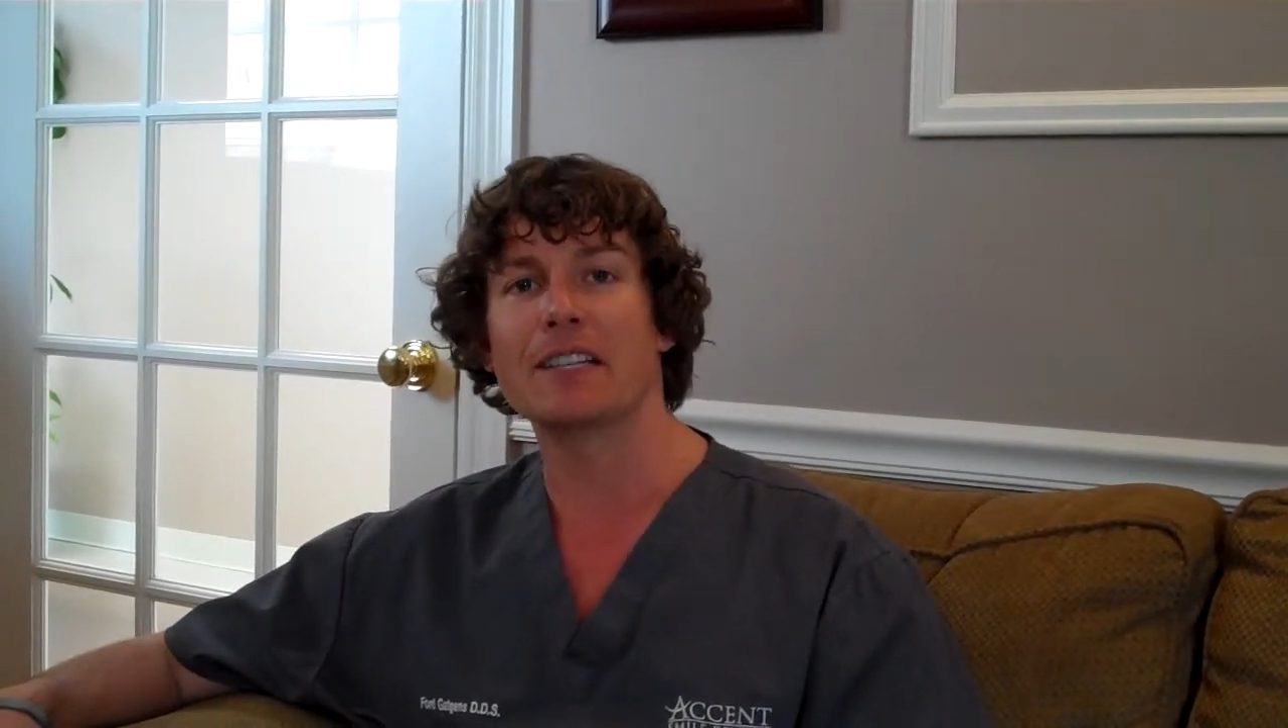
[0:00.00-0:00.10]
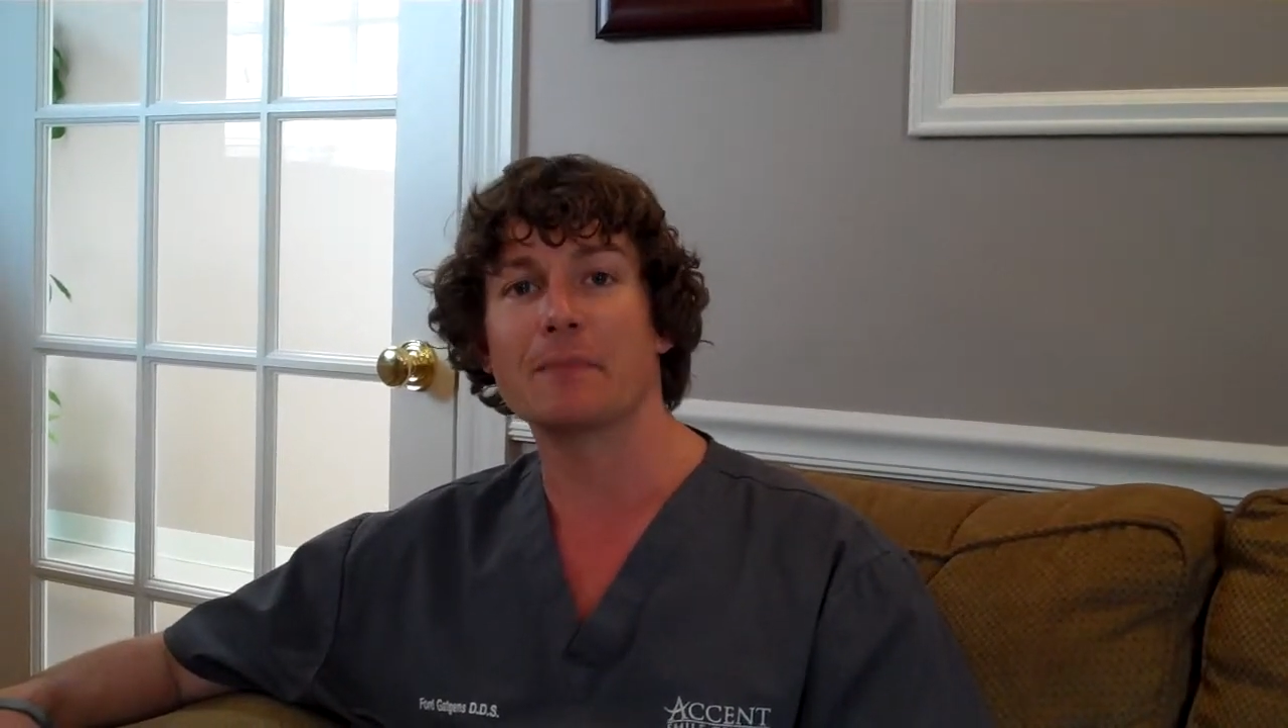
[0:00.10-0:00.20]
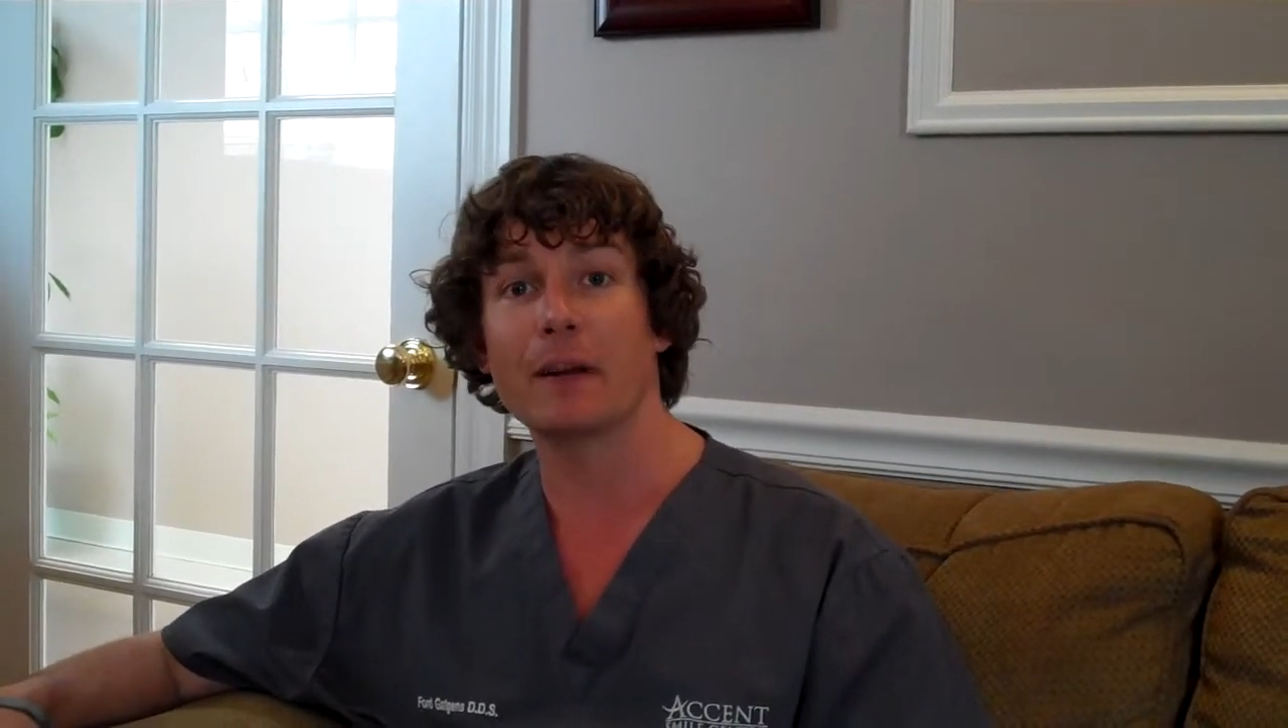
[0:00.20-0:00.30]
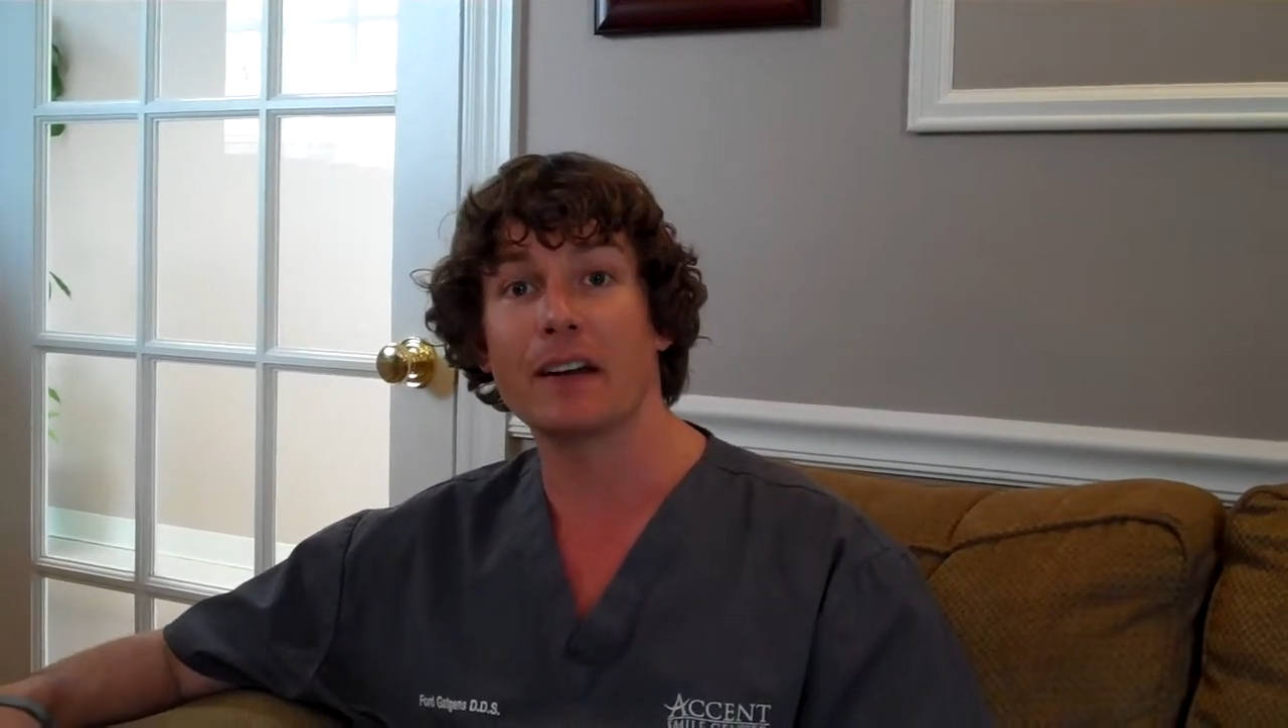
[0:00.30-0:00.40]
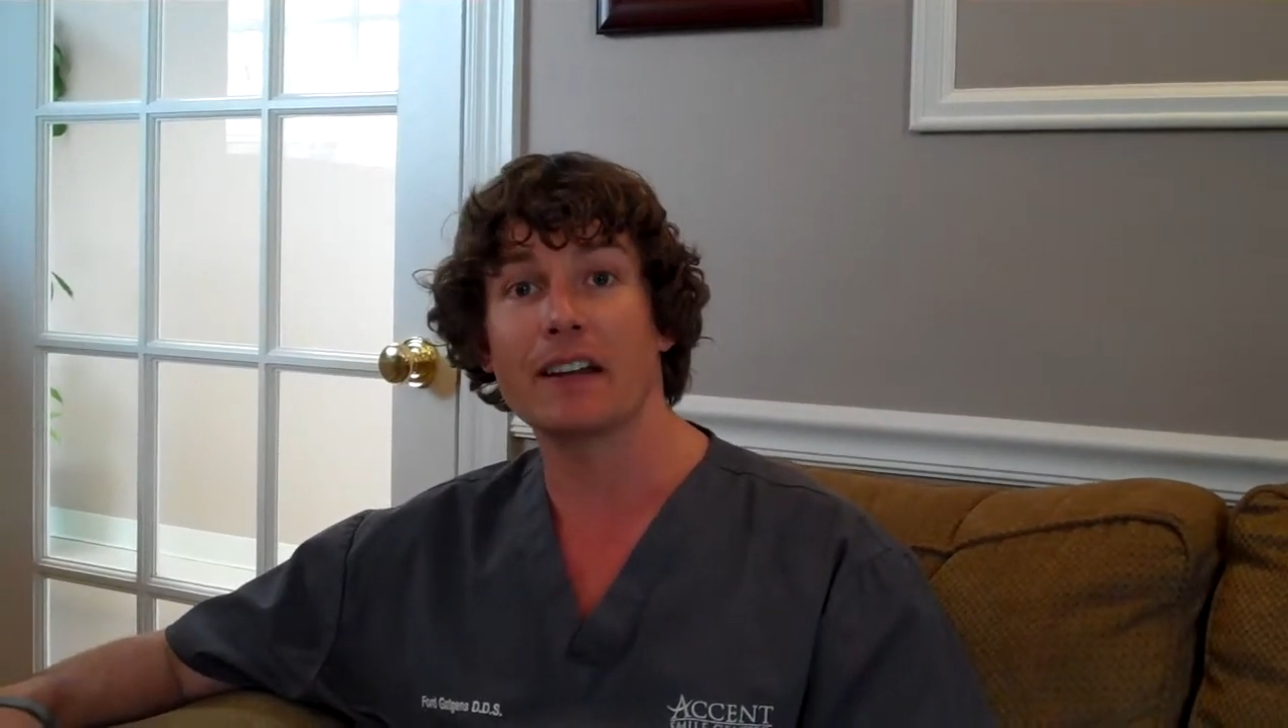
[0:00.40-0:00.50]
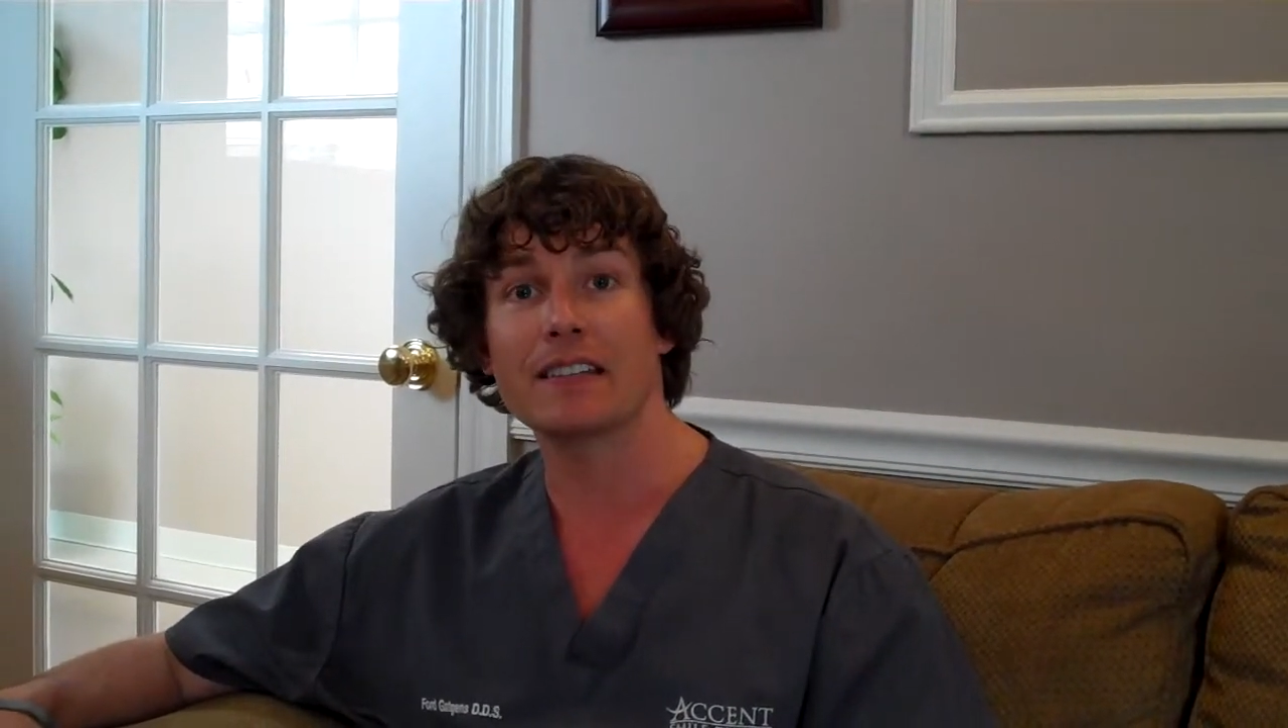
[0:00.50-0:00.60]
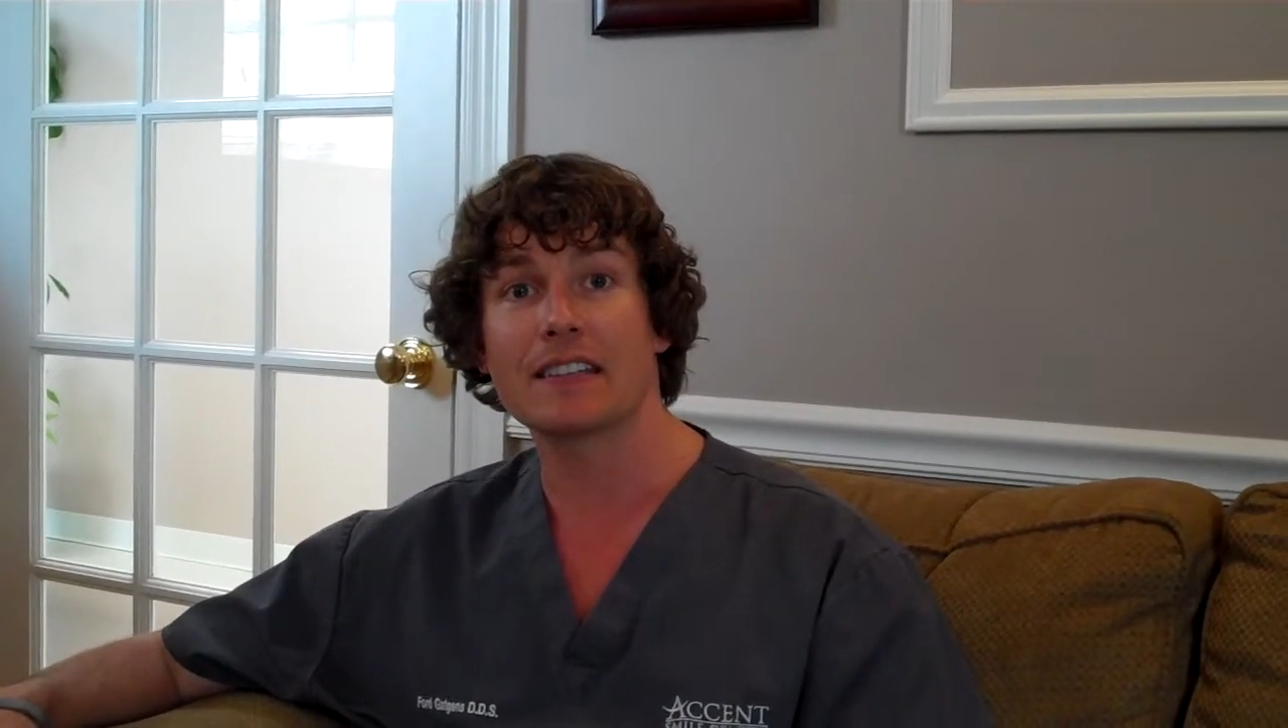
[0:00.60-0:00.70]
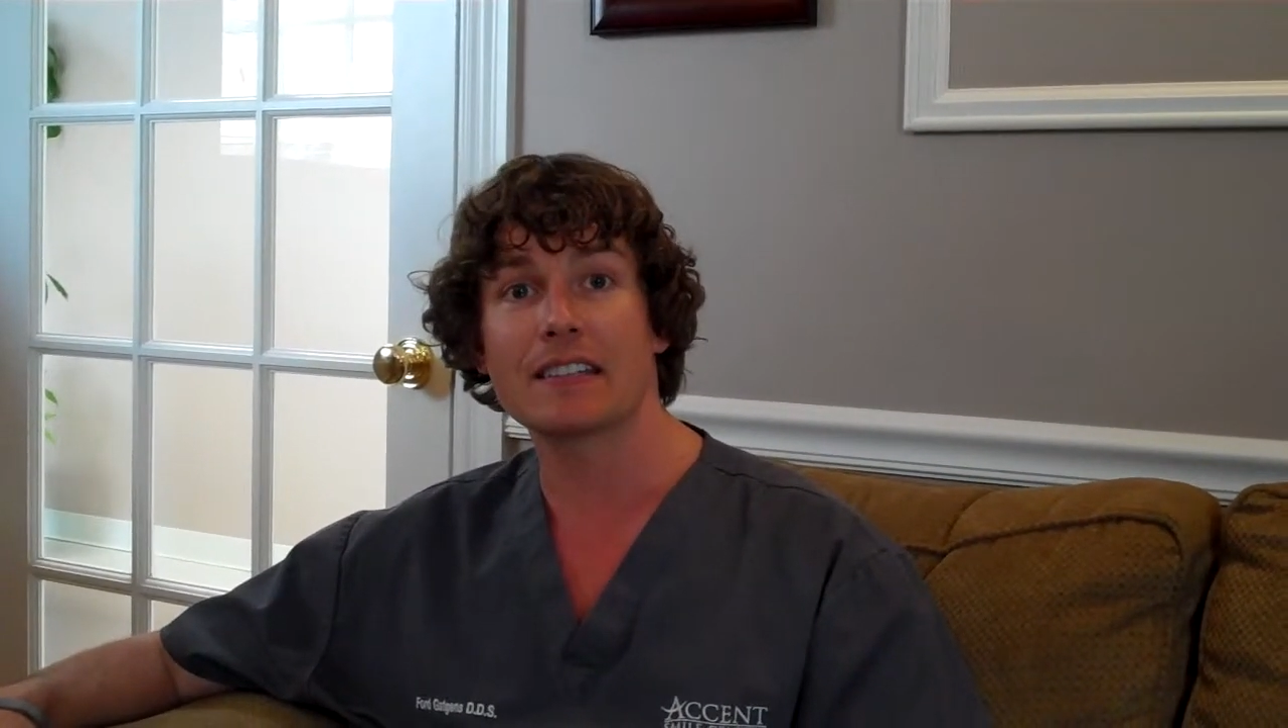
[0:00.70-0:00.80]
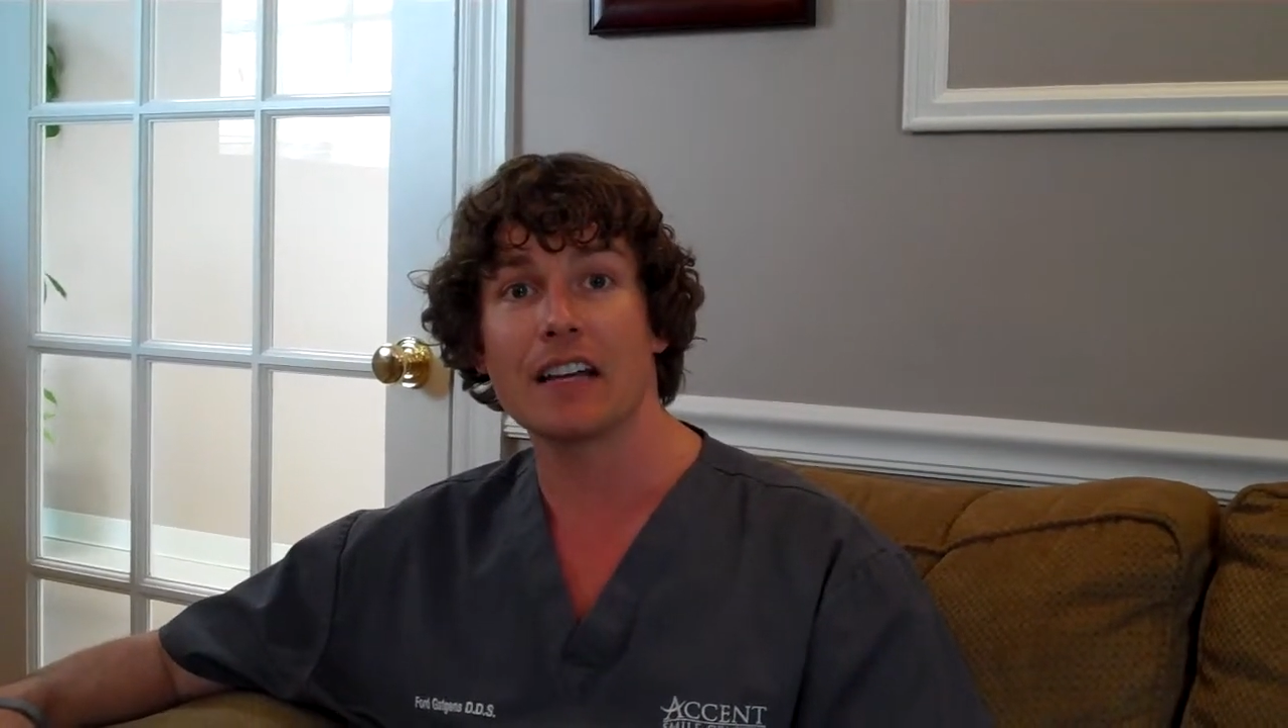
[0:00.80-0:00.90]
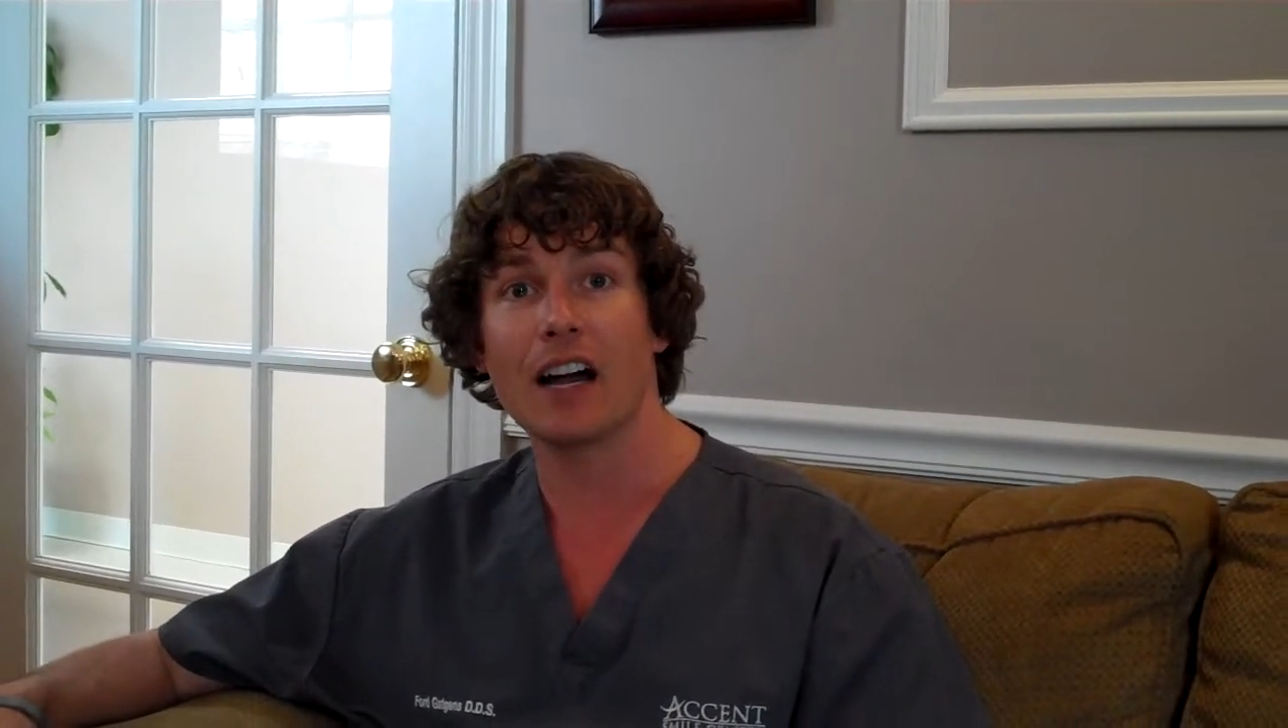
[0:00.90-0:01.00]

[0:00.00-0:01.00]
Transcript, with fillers: experience